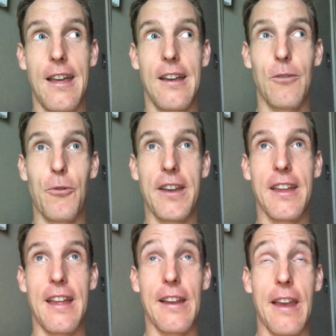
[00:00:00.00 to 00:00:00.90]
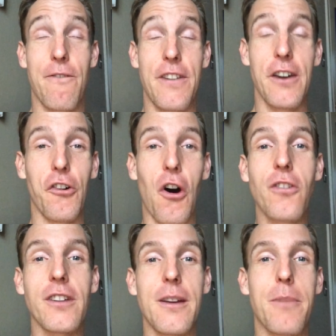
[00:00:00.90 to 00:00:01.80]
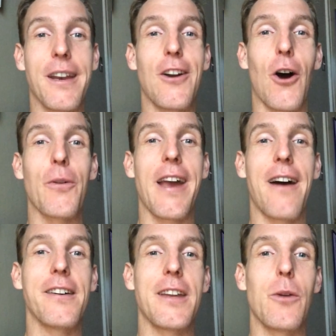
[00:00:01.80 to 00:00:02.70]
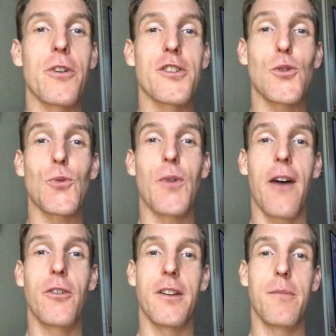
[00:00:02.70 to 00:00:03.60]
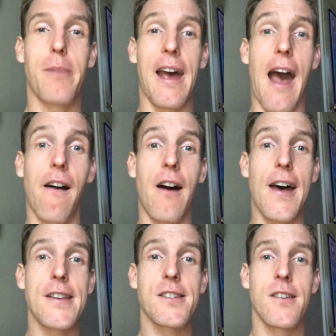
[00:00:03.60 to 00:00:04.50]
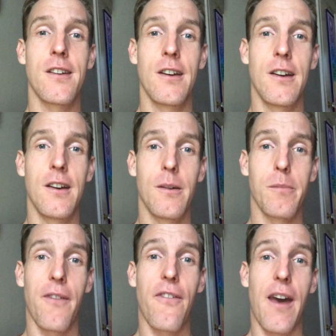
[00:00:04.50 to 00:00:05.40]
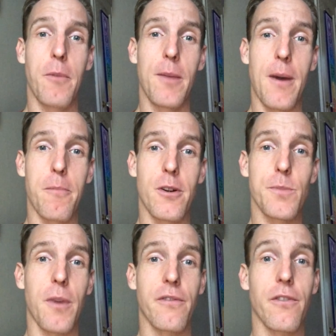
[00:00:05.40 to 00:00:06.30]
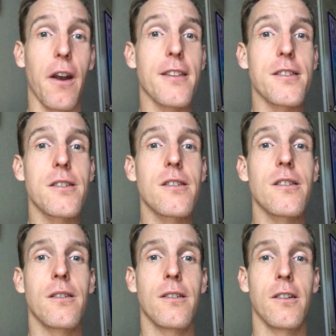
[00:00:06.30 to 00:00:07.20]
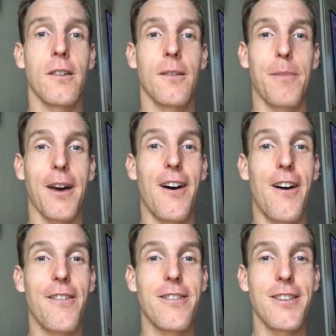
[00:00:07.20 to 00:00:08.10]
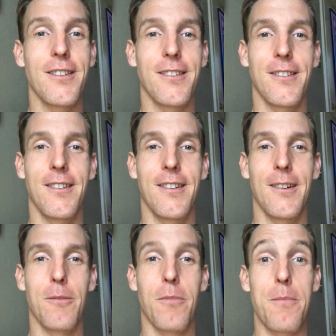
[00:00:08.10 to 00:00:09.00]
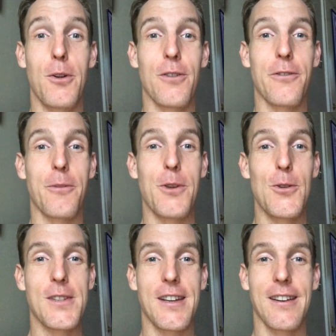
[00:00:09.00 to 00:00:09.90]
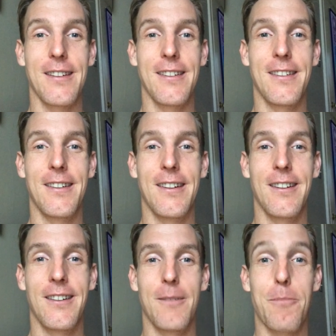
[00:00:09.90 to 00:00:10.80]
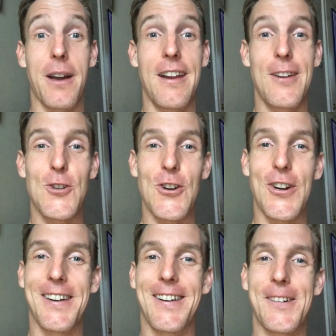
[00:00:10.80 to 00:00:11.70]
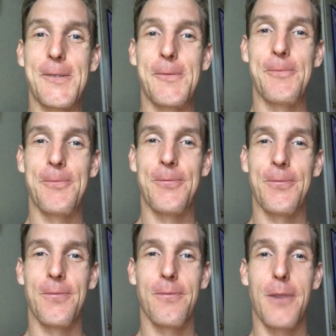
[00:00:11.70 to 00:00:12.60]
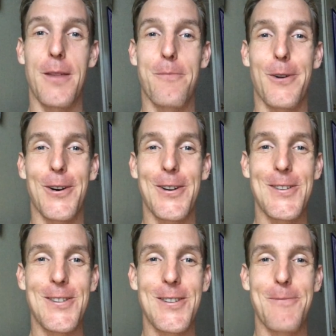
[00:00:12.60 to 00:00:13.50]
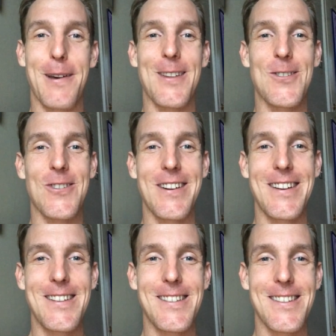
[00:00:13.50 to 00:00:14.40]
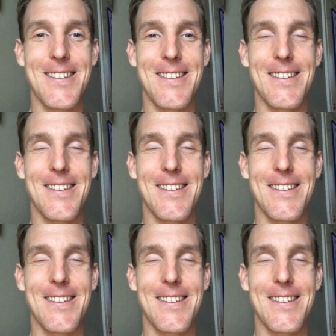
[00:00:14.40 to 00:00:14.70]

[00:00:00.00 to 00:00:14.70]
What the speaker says: It can feel lonely, but in all reality, we're surrounded by allies, by family members, by friends, by love, by beautiful music, by nature, by the birds, by the trees,